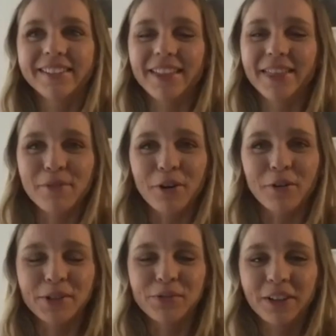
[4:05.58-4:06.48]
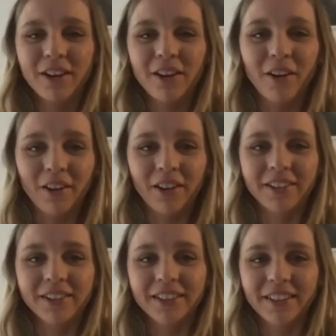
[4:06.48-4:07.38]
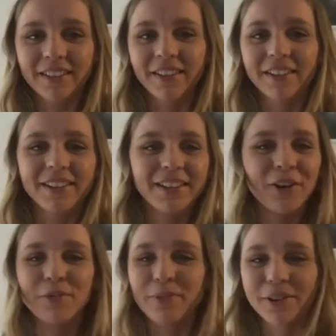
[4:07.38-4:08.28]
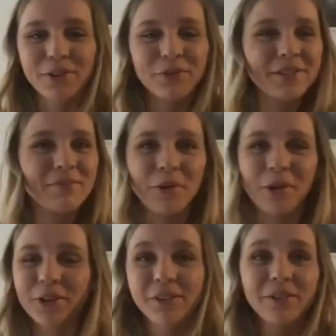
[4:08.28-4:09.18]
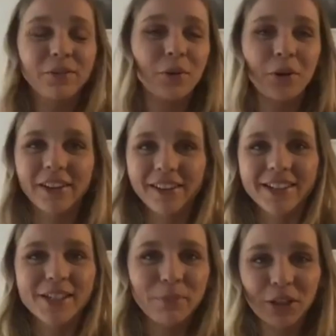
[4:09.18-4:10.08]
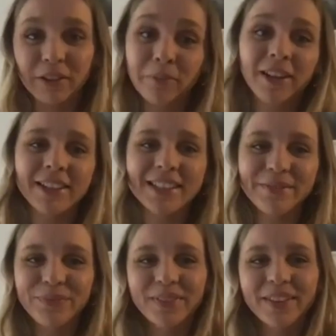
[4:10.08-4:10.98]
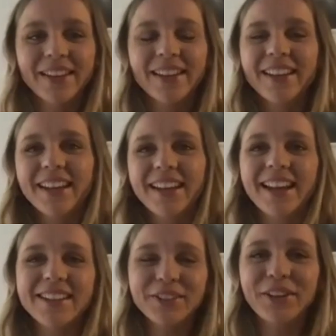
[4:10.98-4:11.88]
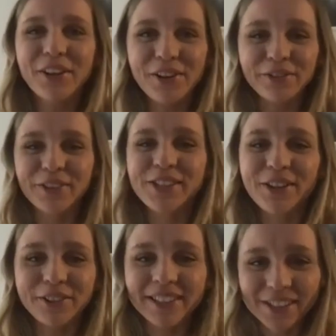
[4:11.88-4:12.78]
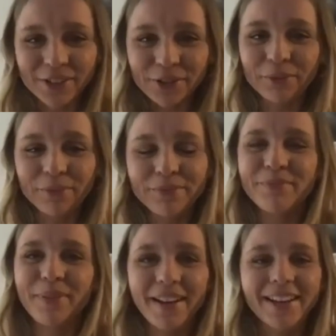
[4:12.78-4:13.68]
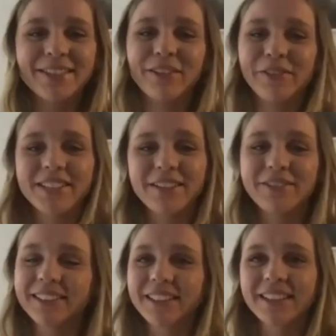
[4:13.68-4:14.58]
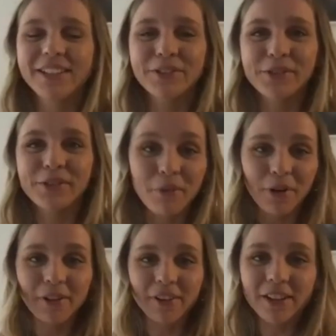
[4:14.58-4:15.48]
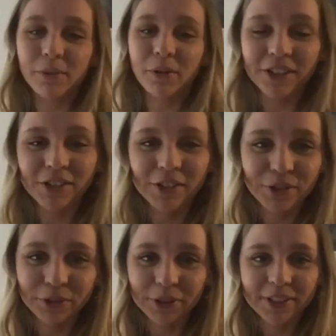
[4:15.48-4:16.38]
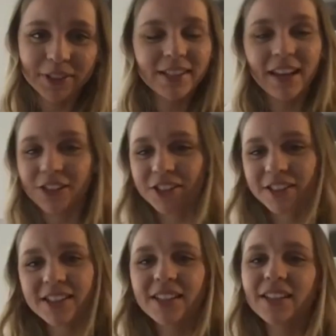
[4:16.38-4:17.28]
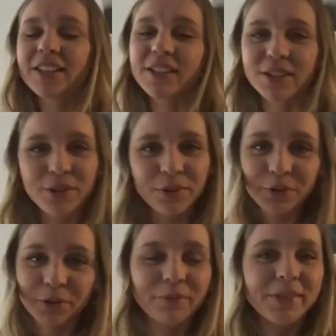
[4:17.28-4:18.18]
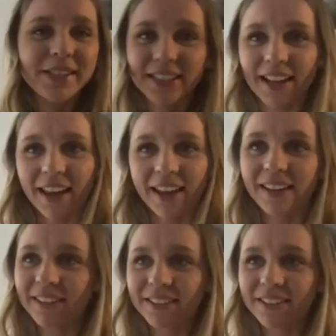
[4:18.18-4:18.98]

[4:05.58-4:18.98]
in the moment, we are all in a global remote working experiment. And I don't know if it's only Zoom, but we will definitely use more collaboration tools such as Zoom, Slack,